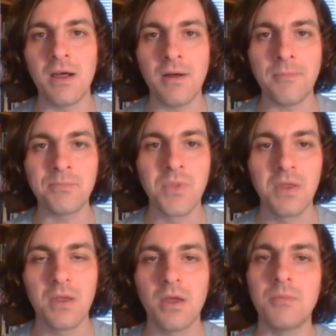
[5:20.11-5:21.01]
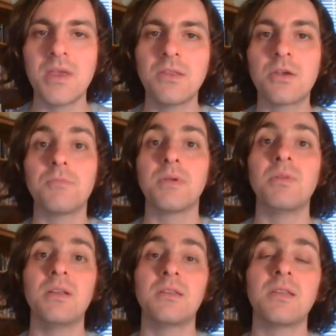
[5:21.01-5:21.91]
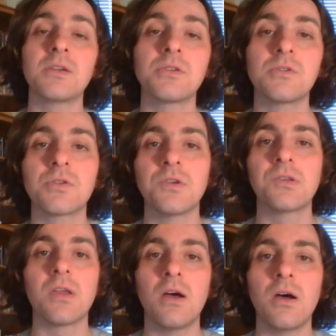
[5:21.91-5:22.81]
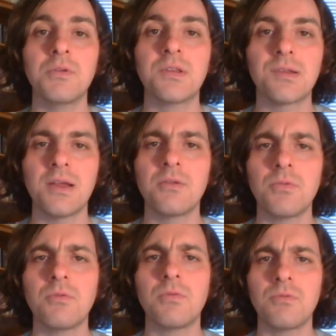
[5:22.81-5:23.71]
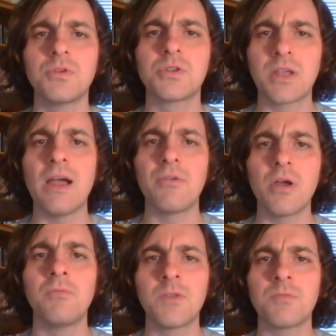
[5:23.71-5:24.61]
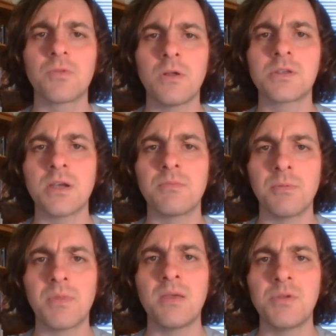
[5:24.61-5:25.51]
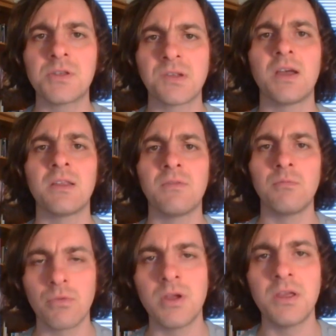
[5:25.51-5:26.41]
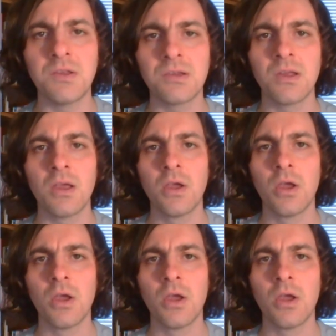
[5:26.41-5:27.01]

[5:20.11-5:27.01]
And me and the good people at the National Trust, we decided we should carry on with the project, but maybe just kind of embrace